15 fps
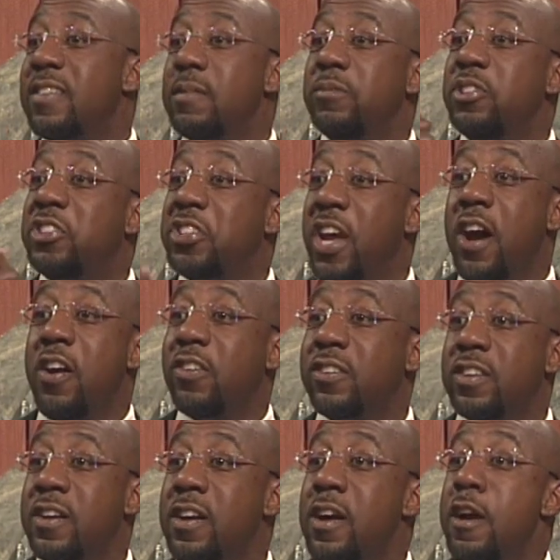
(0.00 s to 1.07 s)
some
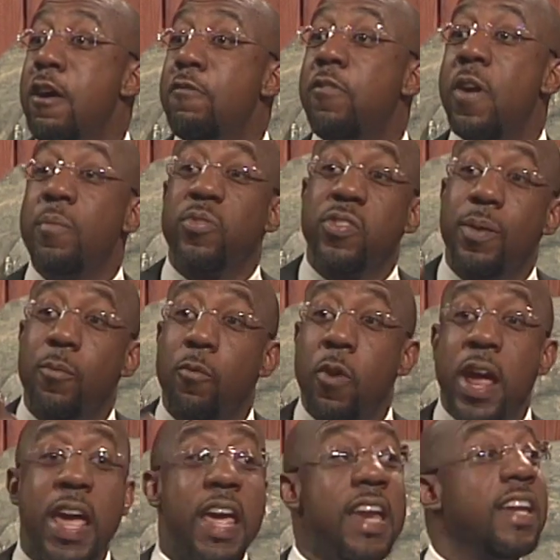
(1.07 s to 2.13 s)
shelter from some
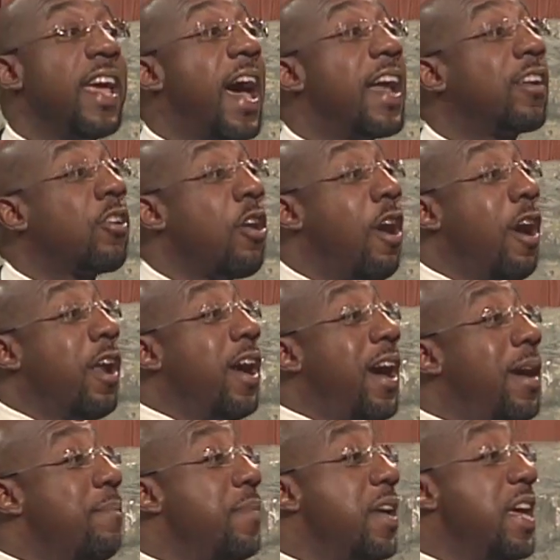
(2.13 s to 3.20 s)
rain, got caught
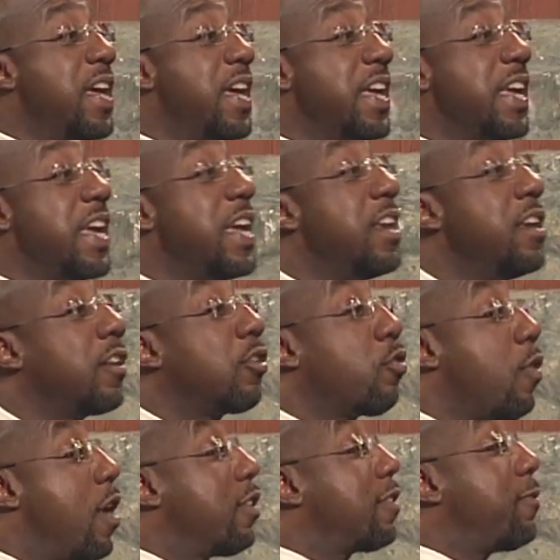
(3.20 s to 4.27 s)
up in the
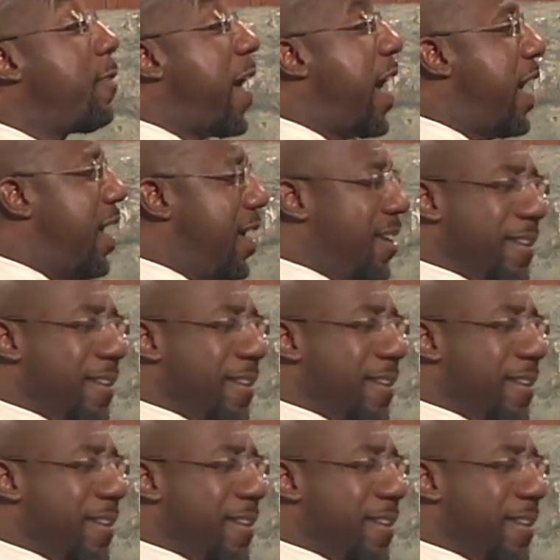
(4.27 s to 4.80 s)
crossfire.